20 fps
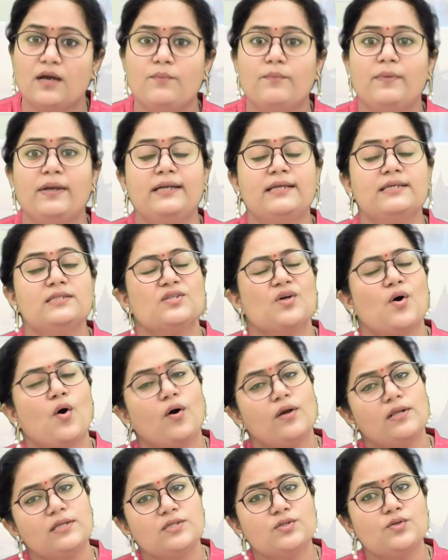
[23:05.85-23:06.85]
but is
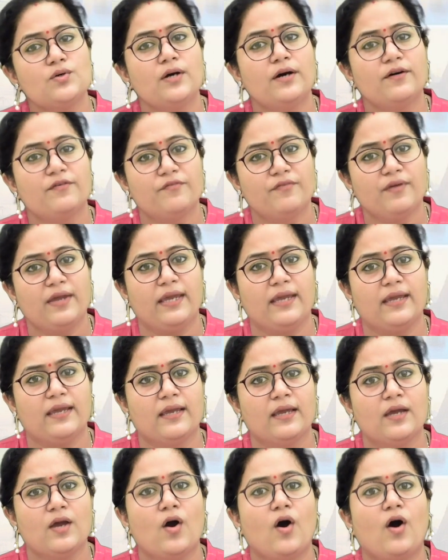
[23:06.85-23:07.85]
also a way
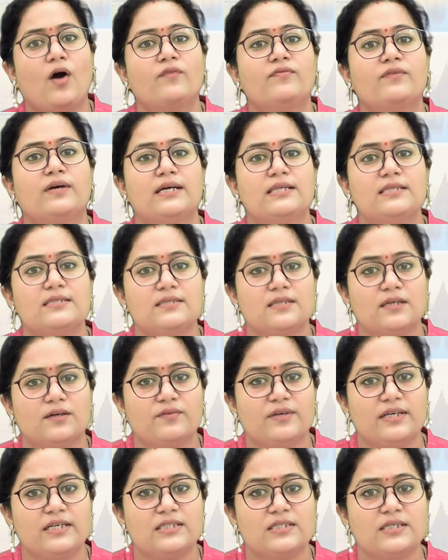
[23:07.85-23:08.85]
of
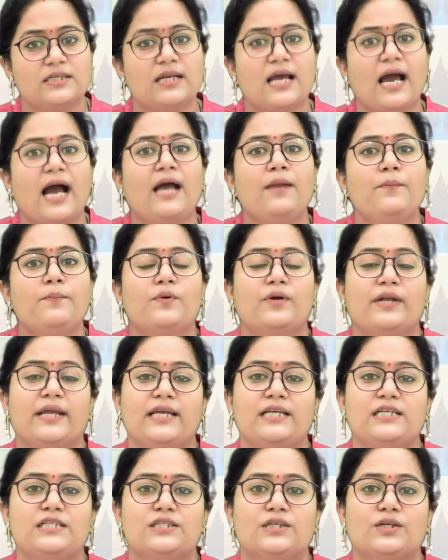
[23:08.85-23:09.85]
conservation and
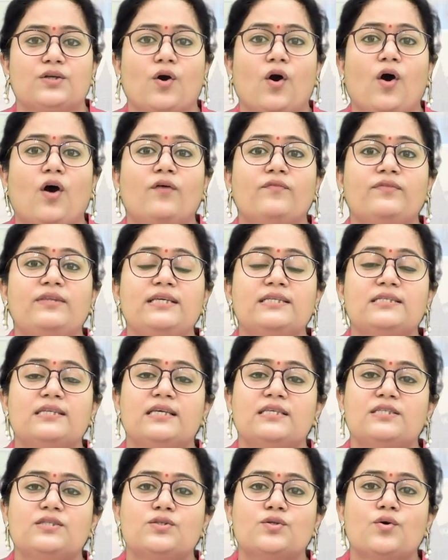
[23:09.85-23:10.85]
protection of these
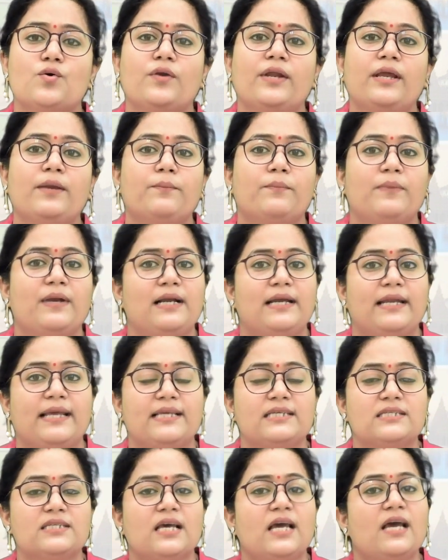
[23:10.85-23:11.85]
historic buildings